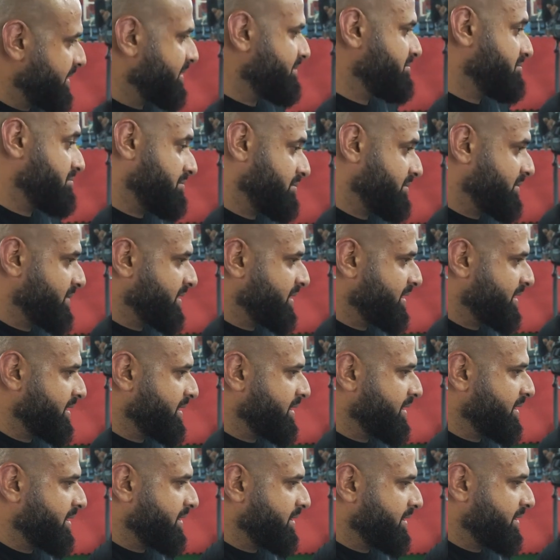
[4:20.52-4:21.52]

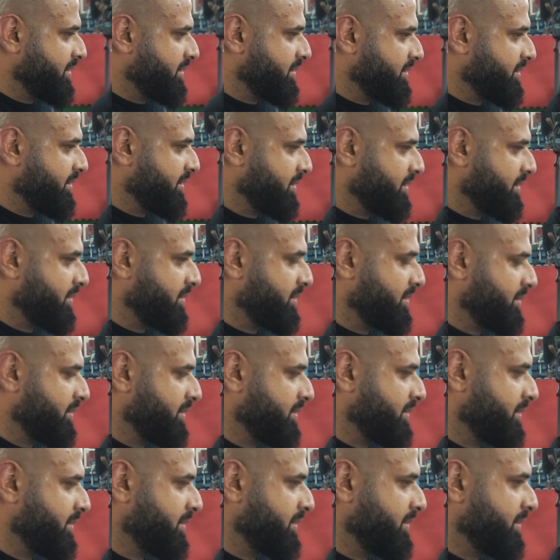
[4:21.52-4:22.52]

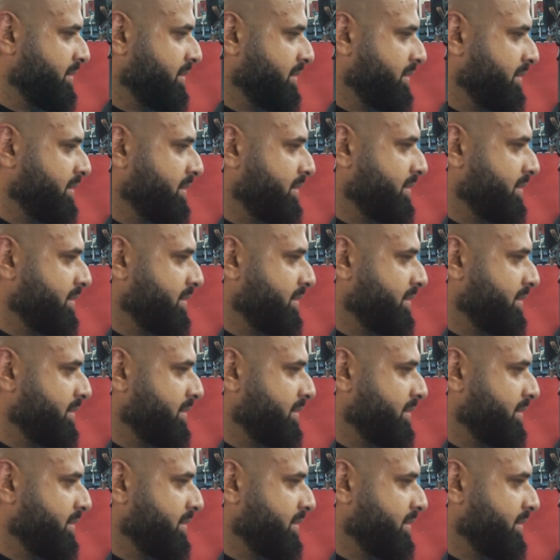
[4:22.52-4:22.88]
The person shown says nothing.